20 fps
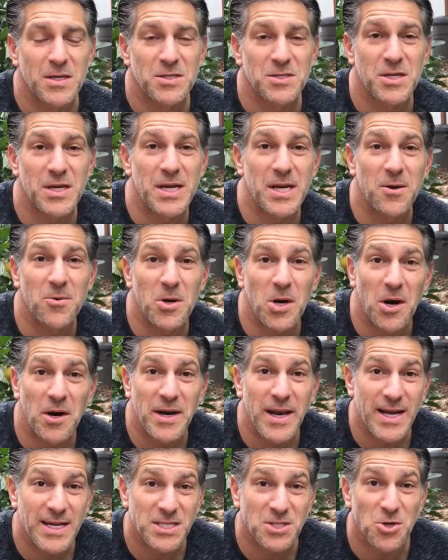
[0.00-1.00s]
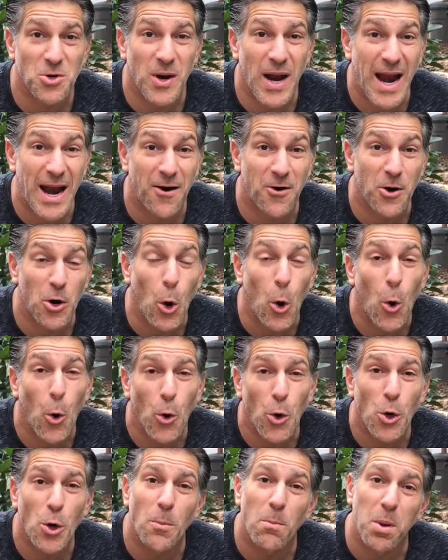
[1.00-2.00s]
So here we are next to our
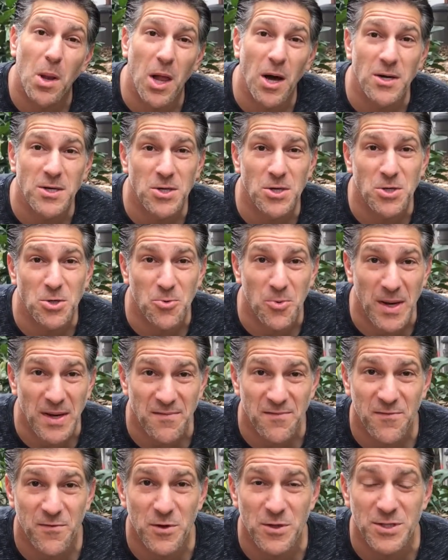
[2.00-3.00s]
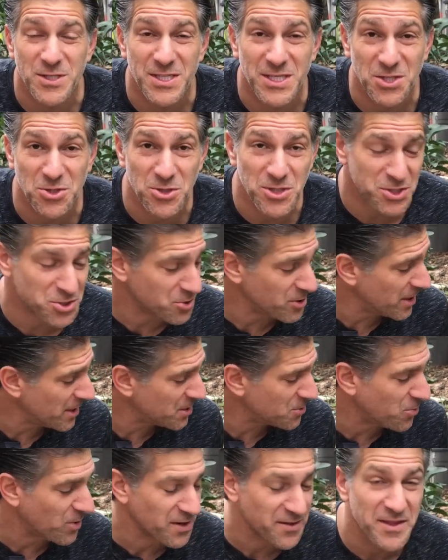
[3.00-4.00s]
Oro Blanco grapefruit citrus tree.
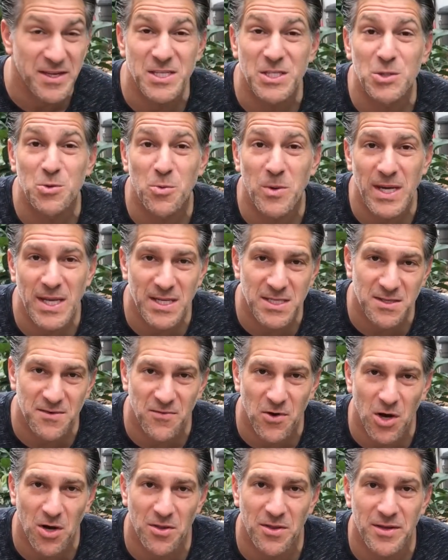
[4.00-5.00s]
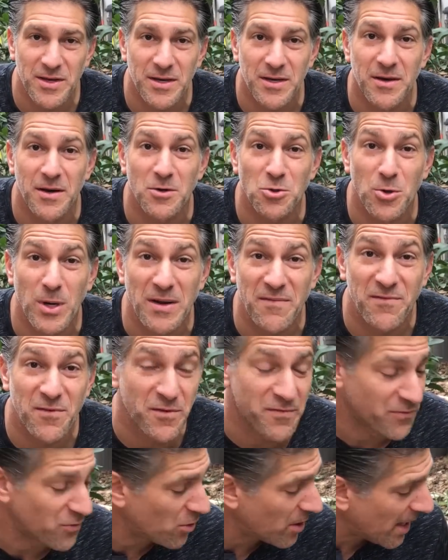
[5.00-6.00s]
It's one of the sweetest of all the
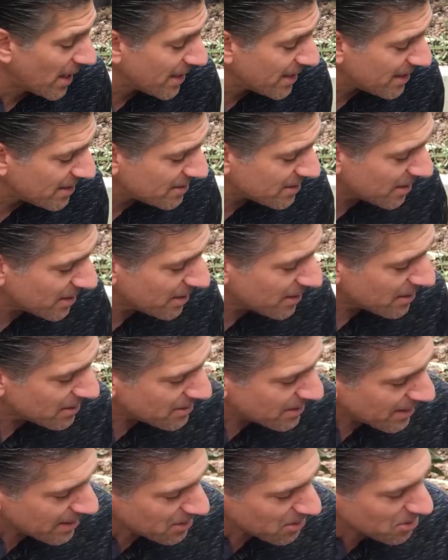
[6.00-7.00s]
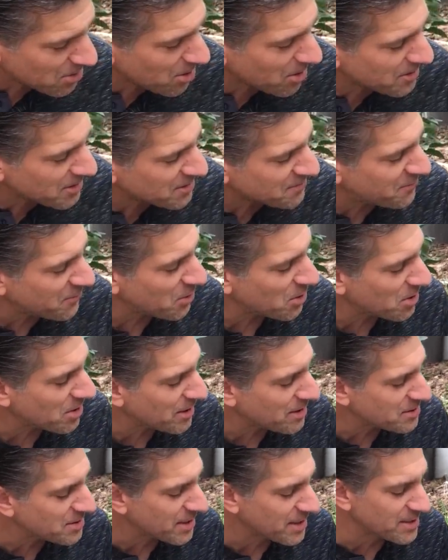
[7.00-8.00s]
grapefruit varieties. Take a look at all these fruit, and
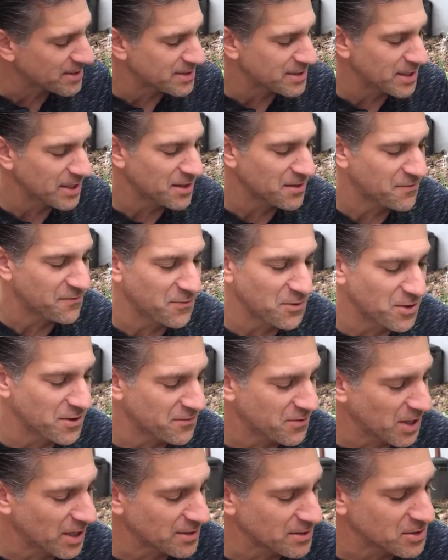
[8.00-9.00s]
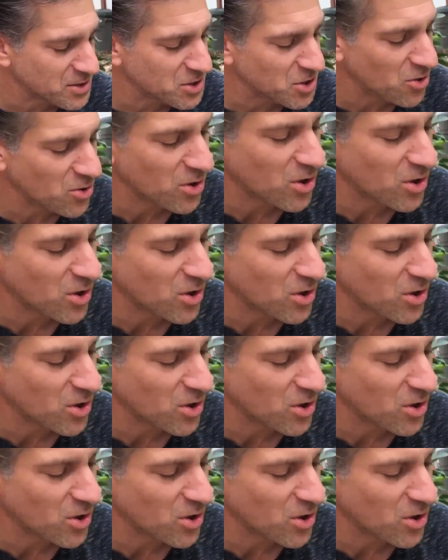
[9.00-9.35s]
as you can see, the fruit have gotten so